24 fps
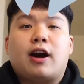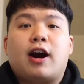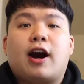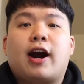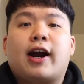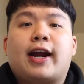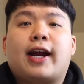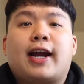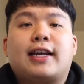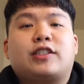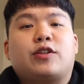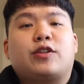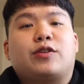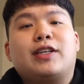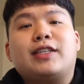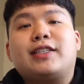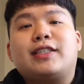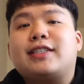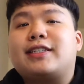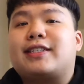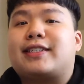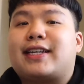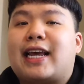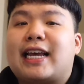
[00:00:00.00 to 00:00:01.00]
Alright, guys, so
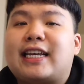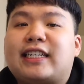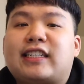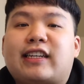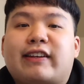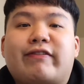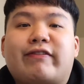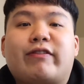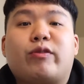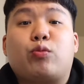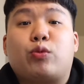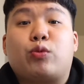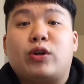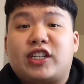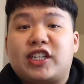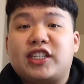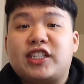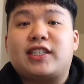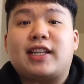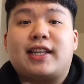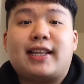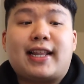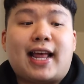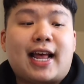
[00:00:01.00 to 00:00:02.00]
this is day 7, which
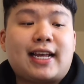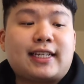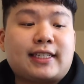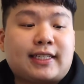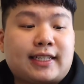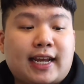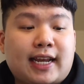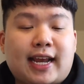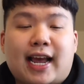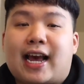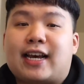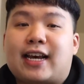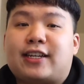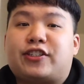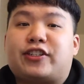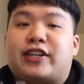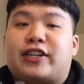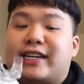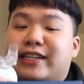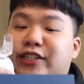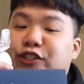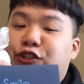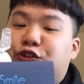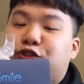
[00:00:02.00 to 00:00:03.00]
is the last day as
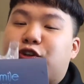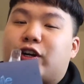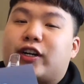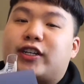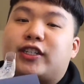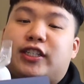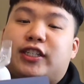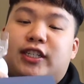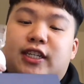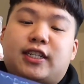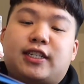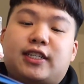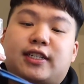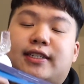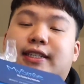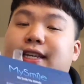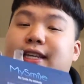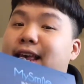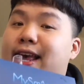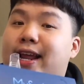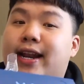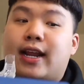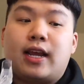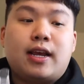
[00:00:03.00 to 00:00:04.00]
the instructions
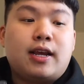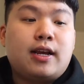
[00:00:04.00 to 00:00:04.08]
said.